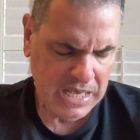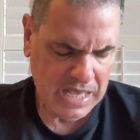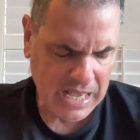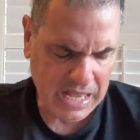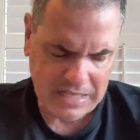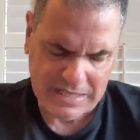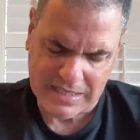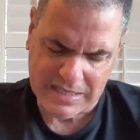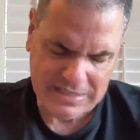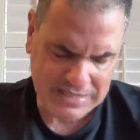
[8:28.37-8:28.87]

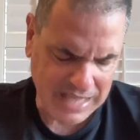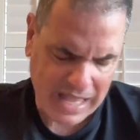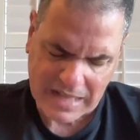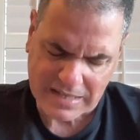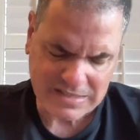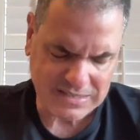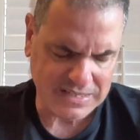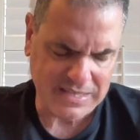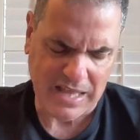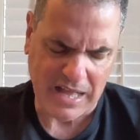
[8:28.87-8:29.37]
Uh,
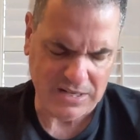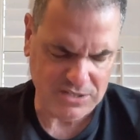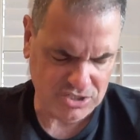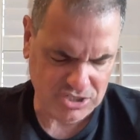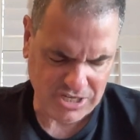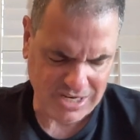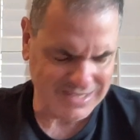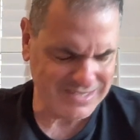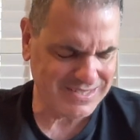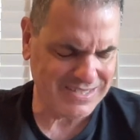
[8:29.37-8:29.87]
that's not
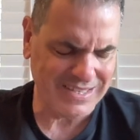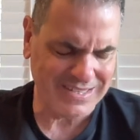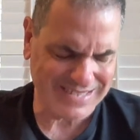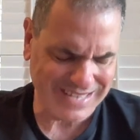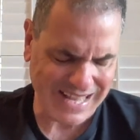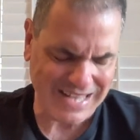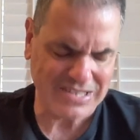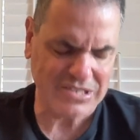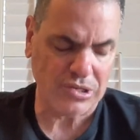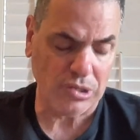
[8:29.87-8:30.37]
justice.
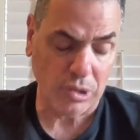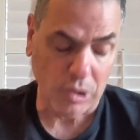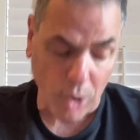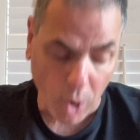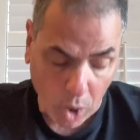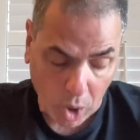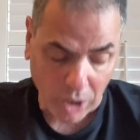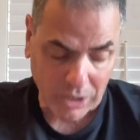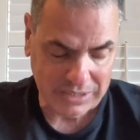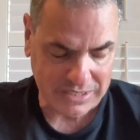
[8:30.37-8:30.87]
That's
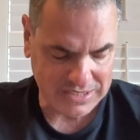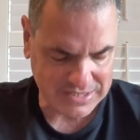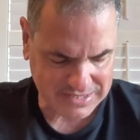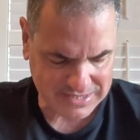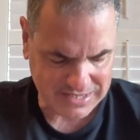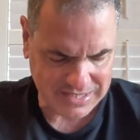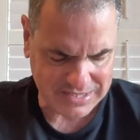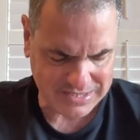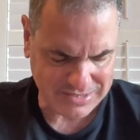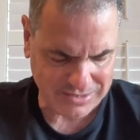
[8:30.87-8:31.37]

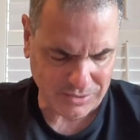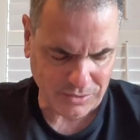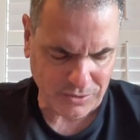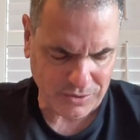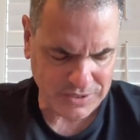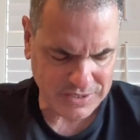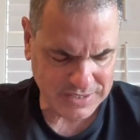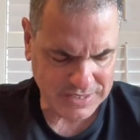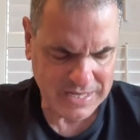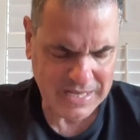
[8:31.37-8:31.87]
lawlessness,
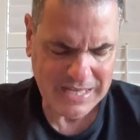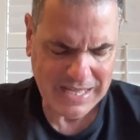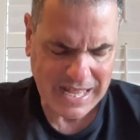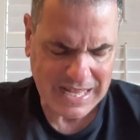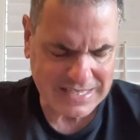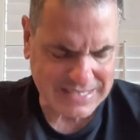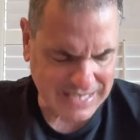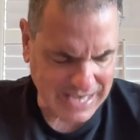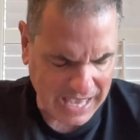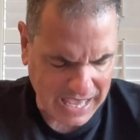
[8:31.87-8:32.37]
Lord.
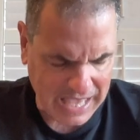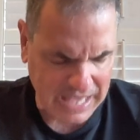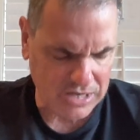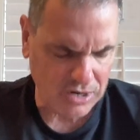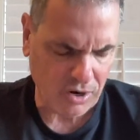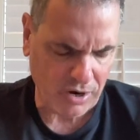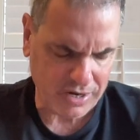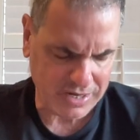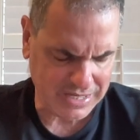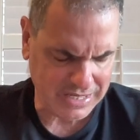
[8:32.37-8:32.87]
That's
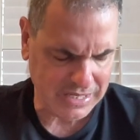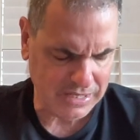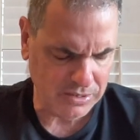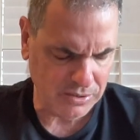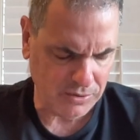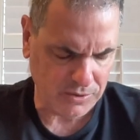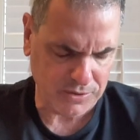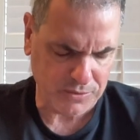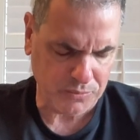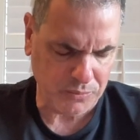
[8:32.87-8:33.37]
anarchy,
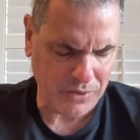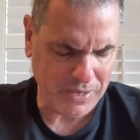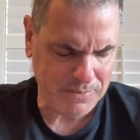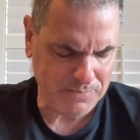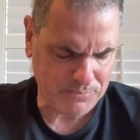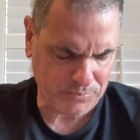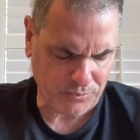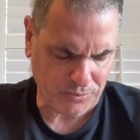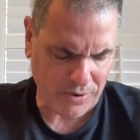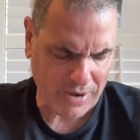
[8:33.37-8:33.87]
Lord. We
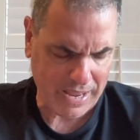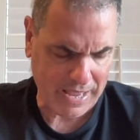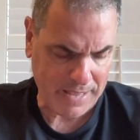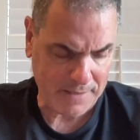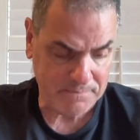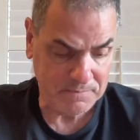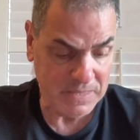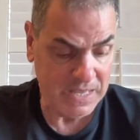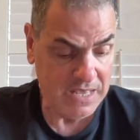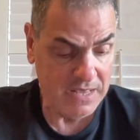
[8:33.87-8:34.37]
pray
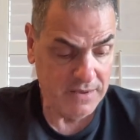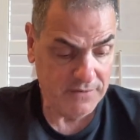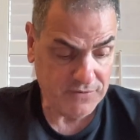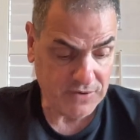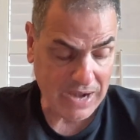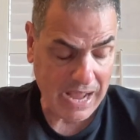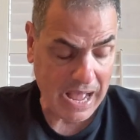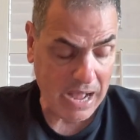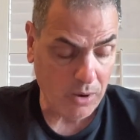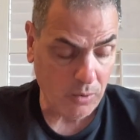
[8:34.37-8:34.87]

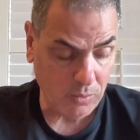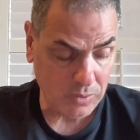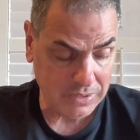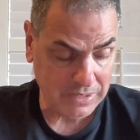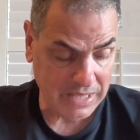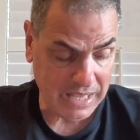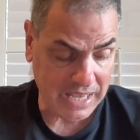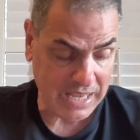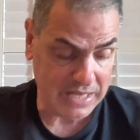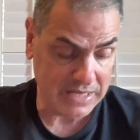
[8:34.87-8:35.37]
for our
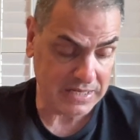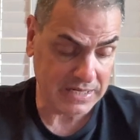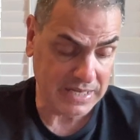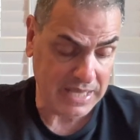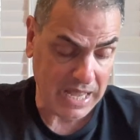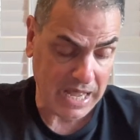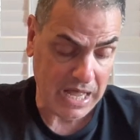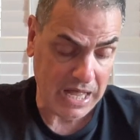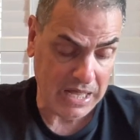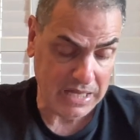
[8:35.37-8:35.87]
land.
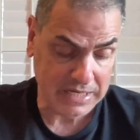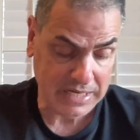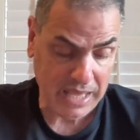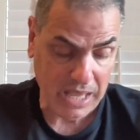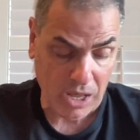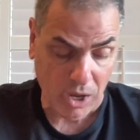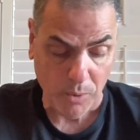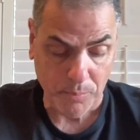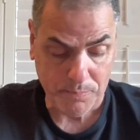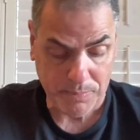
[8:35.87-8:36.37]
God
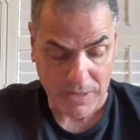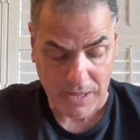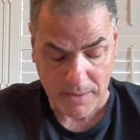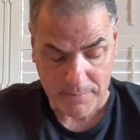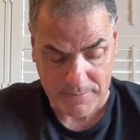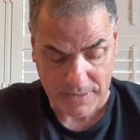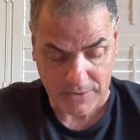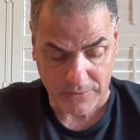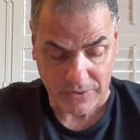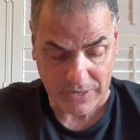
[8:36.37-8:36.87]
help
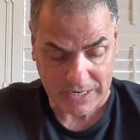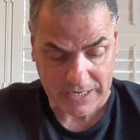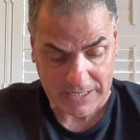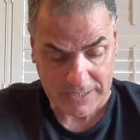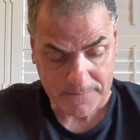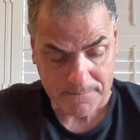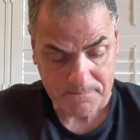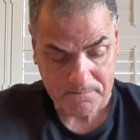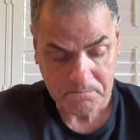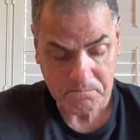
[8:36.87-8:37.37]

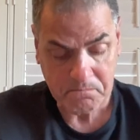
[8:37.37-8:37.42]
America.